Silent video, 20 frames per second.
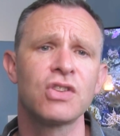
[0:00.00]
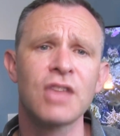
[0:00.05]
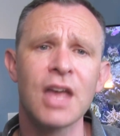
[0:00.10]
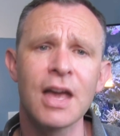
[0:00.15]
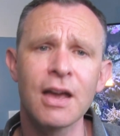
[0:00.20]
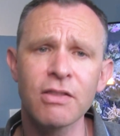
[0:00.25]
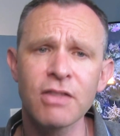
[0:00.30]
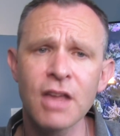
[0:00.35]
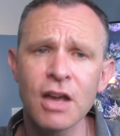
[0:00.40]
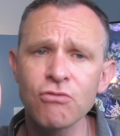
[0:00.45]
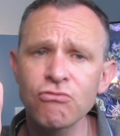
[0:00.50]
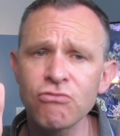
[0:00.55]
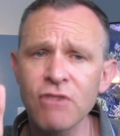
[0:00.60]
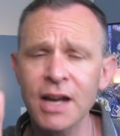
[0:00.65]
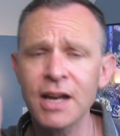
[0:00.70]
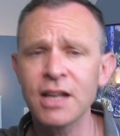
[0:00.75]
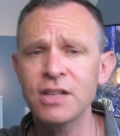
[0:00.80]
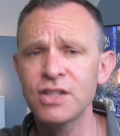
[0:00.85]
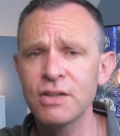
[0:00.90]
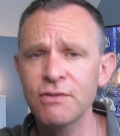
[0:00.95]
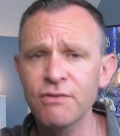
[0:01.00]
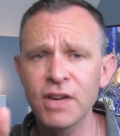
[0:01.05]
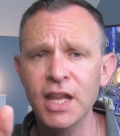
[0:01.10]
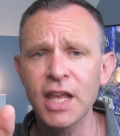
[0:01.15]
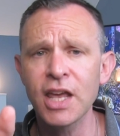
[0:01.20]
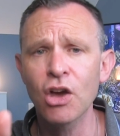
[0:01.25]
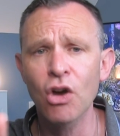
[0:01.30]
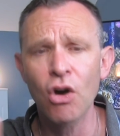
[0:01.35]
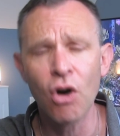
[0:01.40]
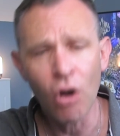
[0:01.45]
They're
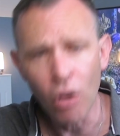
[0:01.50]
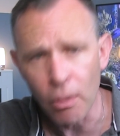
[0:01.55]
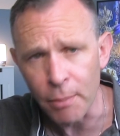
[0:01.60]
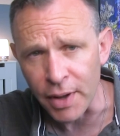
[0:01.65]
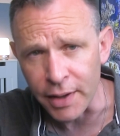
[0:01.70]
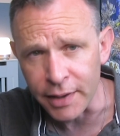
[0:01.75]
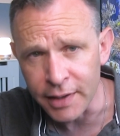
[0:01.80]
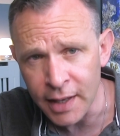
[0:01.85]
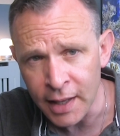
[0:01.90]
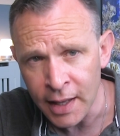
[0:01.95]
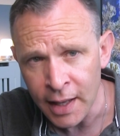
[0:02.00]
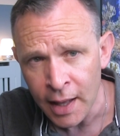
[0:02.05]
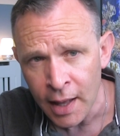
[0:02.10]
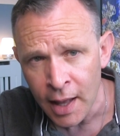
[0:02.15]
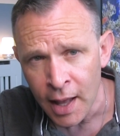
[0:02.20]
relatively common.